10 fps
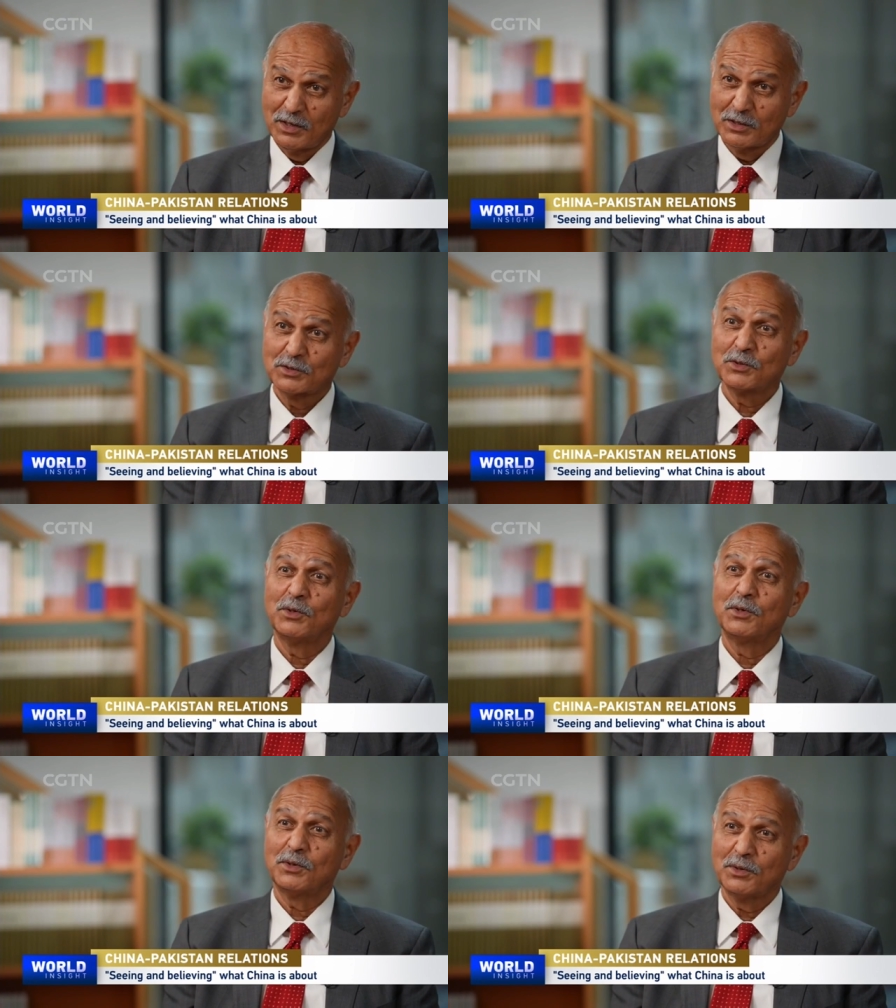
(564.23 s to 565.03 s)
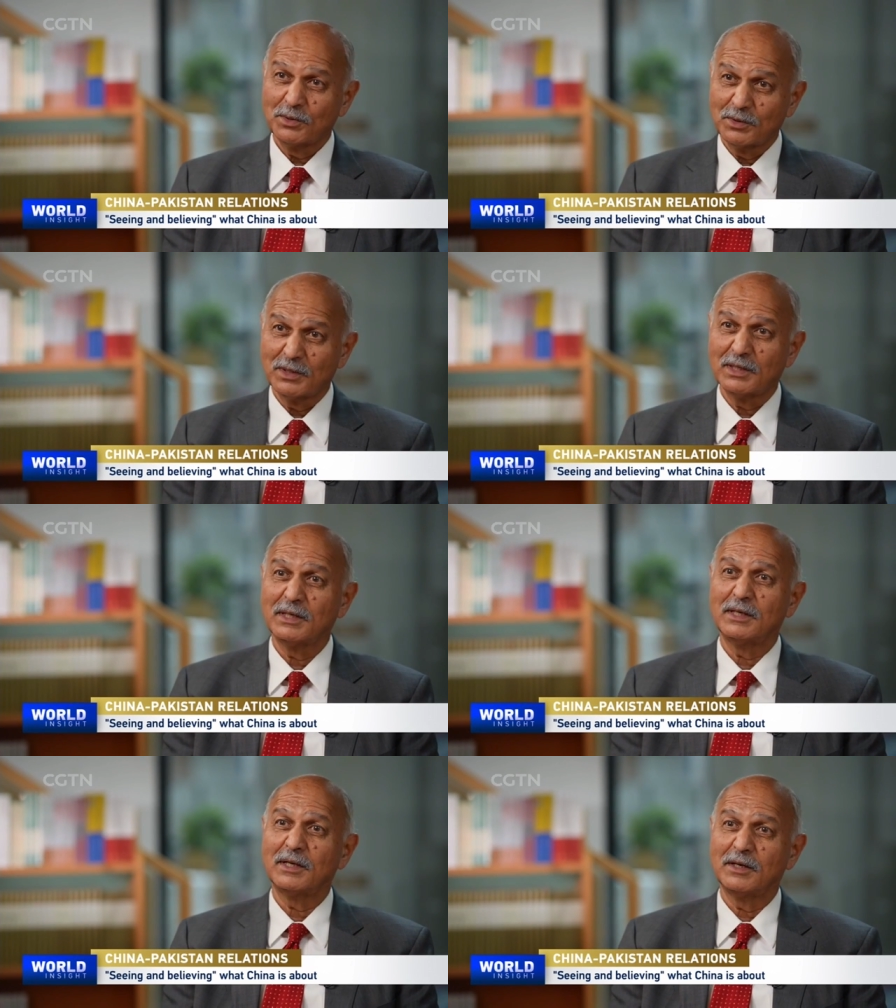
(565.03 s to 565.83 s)
So, you know,
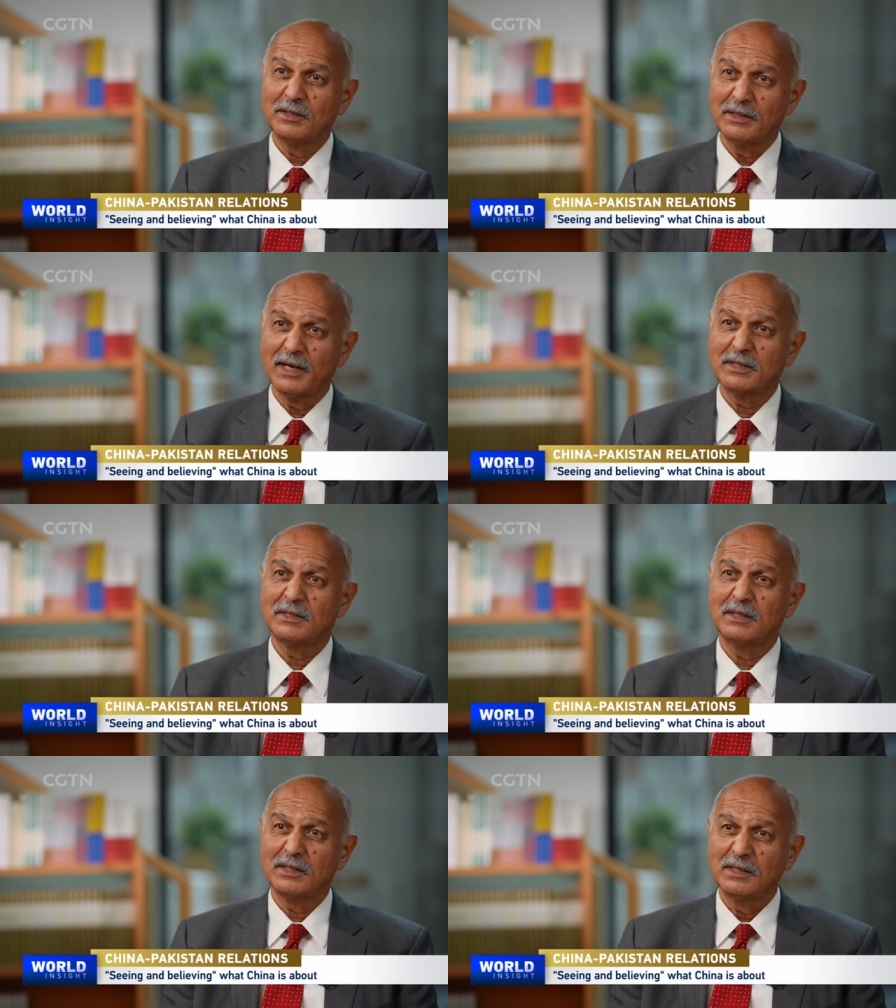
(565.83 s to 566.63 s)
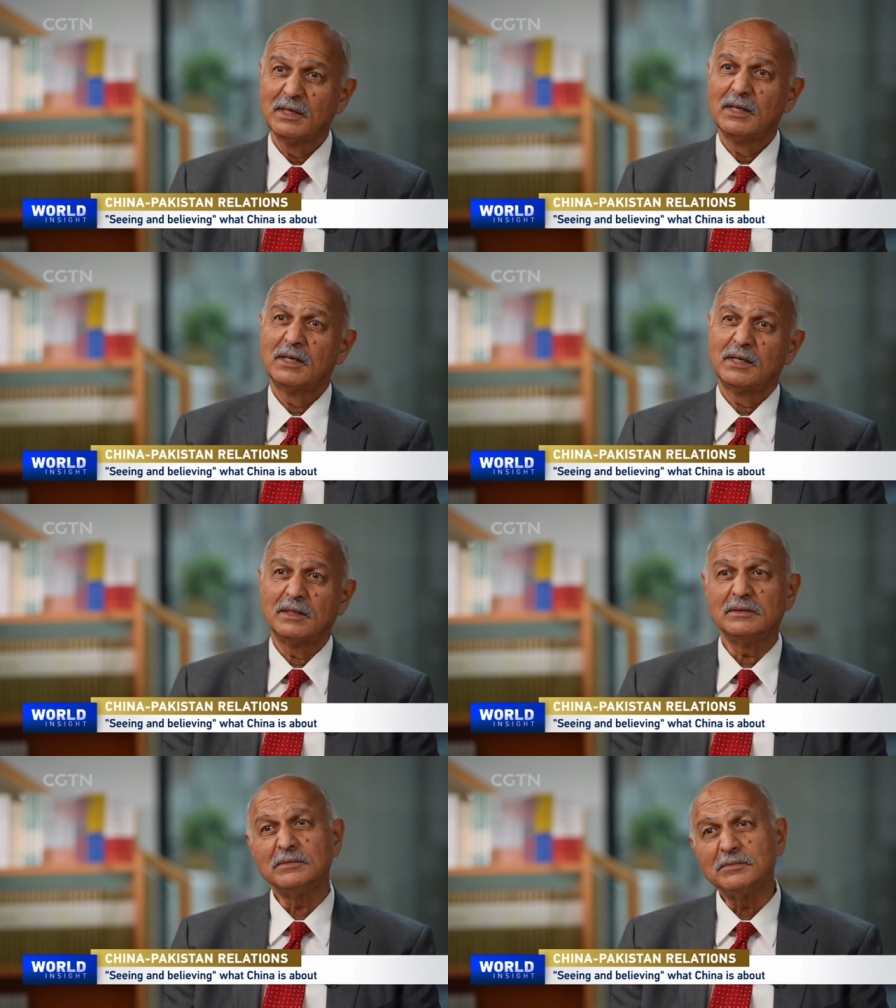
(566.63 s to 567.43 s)
uh, uh that uh, uh,